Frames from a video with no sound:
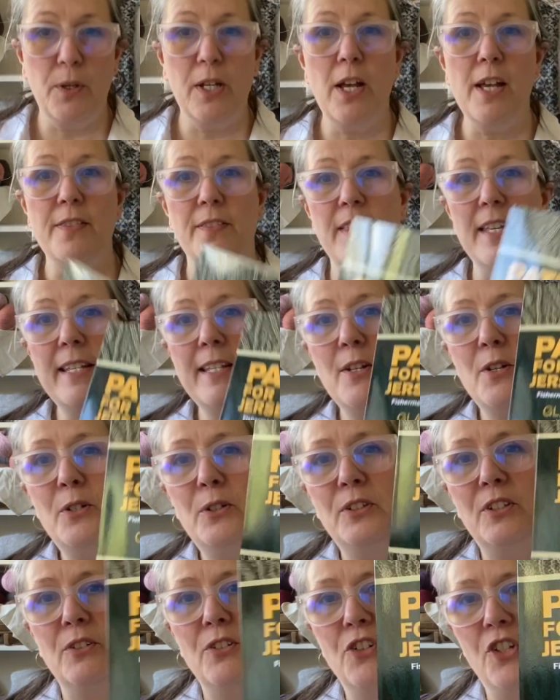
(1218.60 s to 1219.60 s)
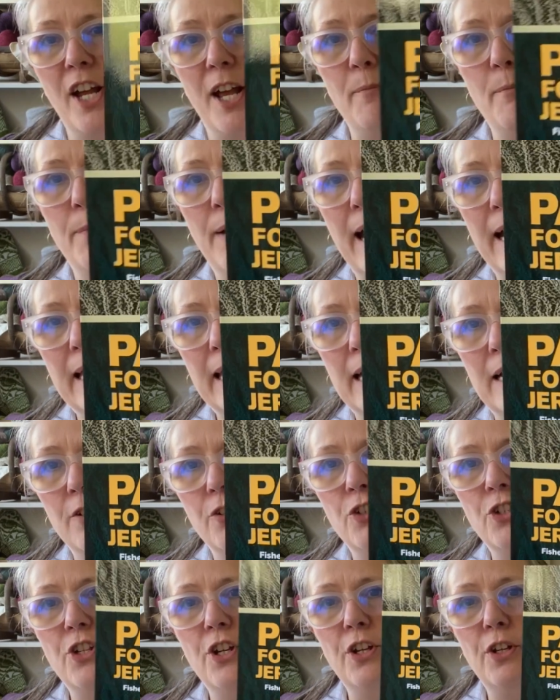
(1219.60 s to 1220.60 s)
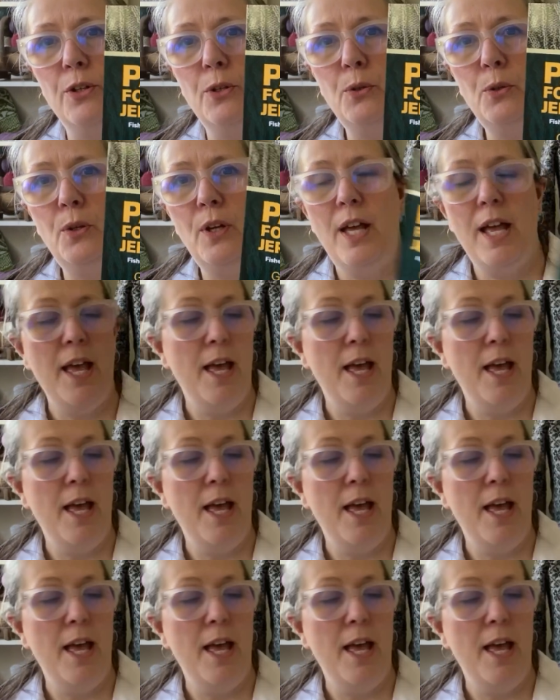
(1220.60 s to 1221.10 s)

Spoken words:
we got this old gem back into